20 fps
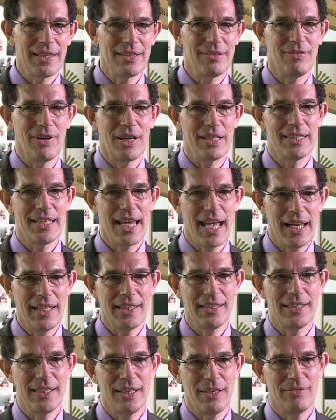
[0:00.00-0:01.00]
the
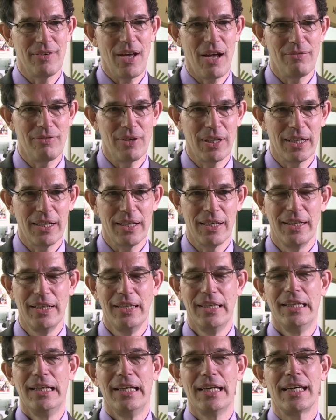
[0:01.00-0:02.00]
vitality of Africa,
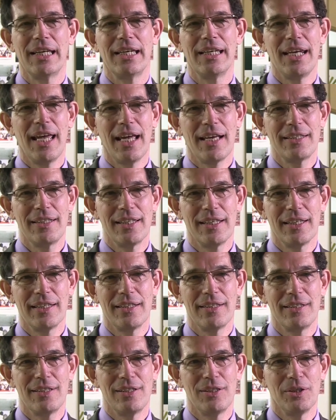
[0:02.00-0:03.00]
connecting
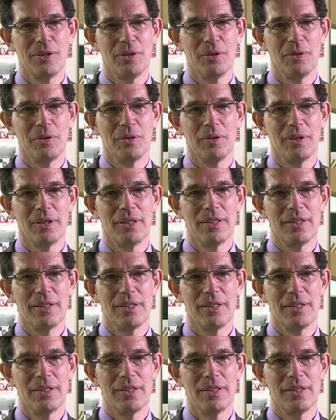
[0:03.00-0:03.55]
it to